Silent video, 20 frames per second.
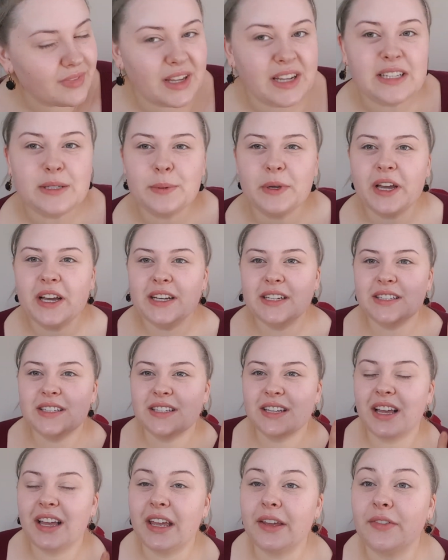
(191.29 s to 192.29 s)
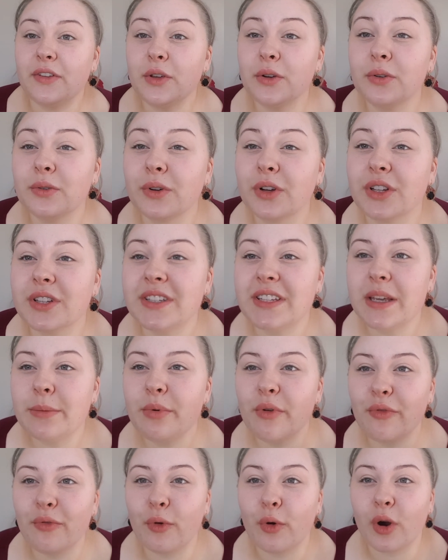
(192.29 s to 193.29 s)
is because if you could see
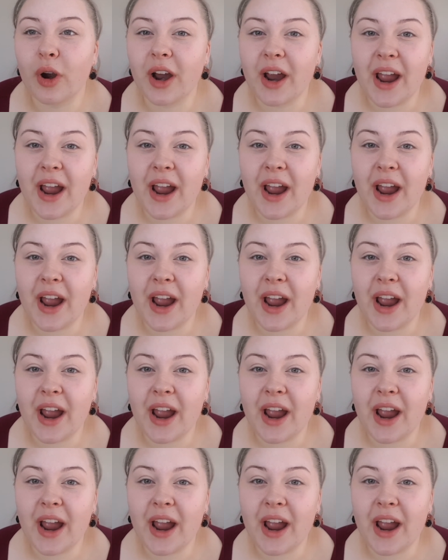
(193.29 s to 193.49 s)
before,